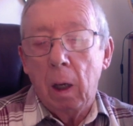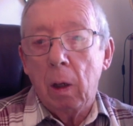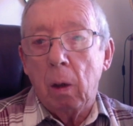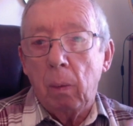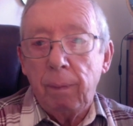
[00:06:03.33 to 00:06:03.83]

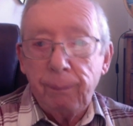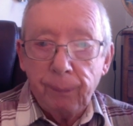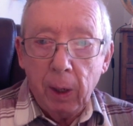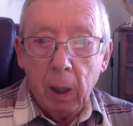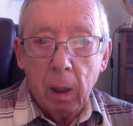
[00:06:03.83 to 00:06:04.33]
along with
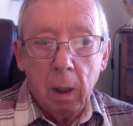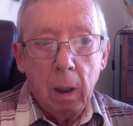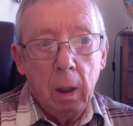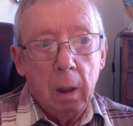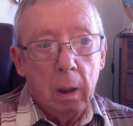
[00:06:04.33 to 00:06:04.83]
fear
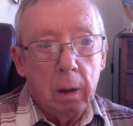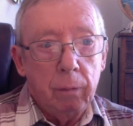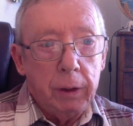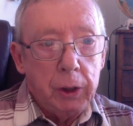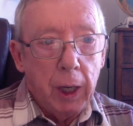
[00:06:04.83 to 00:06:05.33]
and
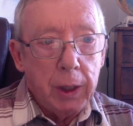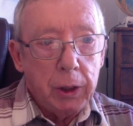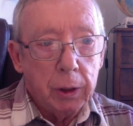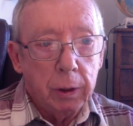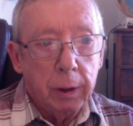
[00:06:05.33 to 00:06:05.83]

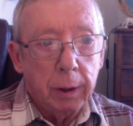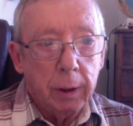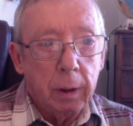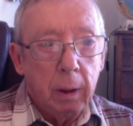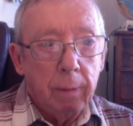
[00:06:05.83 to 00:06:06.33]
rejection and
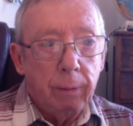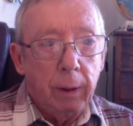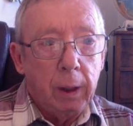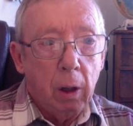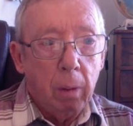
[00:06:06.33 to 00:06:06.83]
other
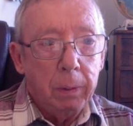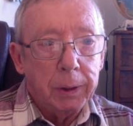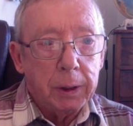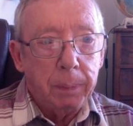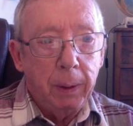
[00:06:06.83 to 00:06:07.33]
very common
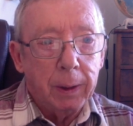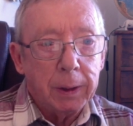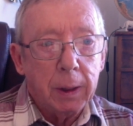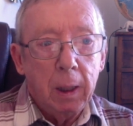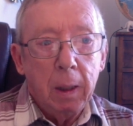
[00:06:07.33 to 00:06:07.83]

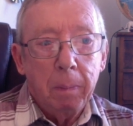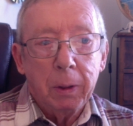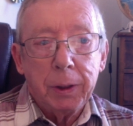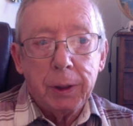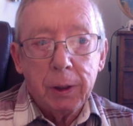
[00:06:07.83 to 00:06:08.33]
spirits.
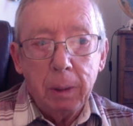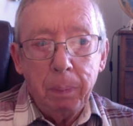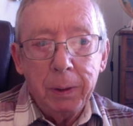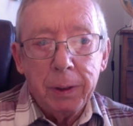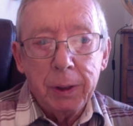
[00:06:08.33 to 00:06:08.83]
But
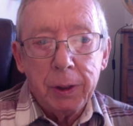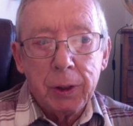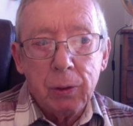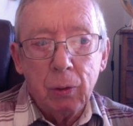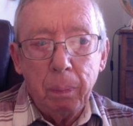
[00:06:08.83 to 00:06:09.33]
serpents and
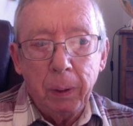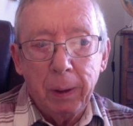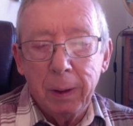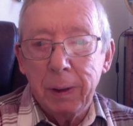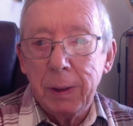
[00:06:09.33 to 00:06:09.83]

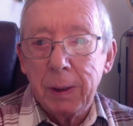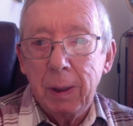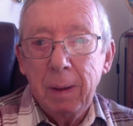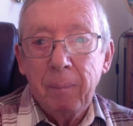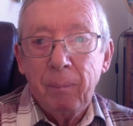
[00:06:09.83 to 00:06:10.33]
scorpions
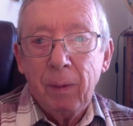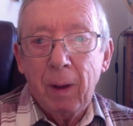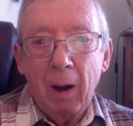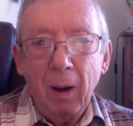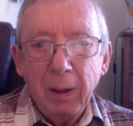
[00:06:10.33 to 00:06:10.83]

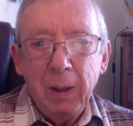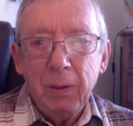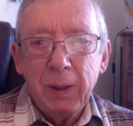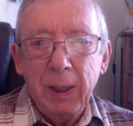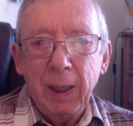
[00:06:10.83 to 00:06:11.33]
aren't
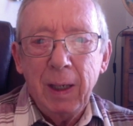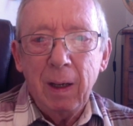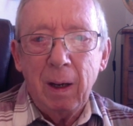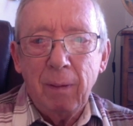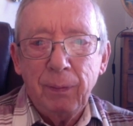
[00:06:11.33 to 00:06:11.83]
usually in
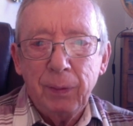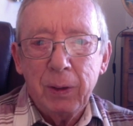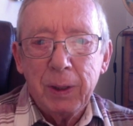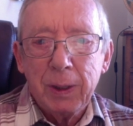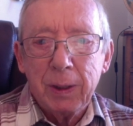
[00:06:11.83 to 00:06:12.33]
our
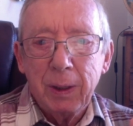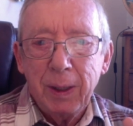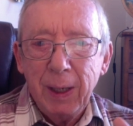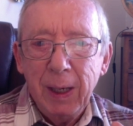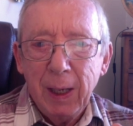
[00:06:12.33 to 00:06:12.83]
first uh,
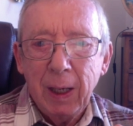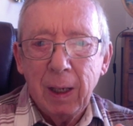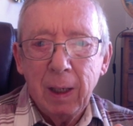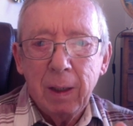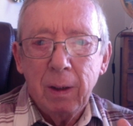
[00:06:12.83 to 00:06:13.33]
thinking,
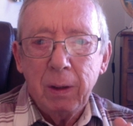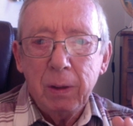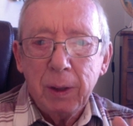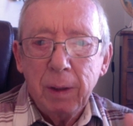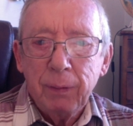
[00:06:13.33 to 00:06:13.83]
not
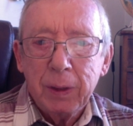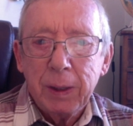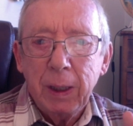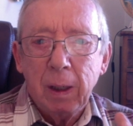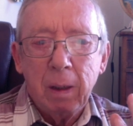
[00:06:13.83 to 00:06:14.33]
usually the first
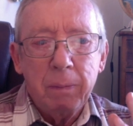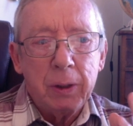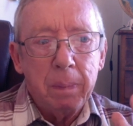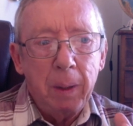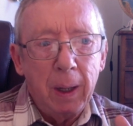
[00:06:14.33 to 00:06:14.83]
thing that comes
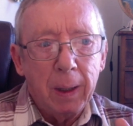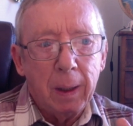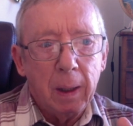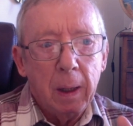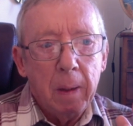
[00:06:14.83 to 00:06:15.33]
to mind,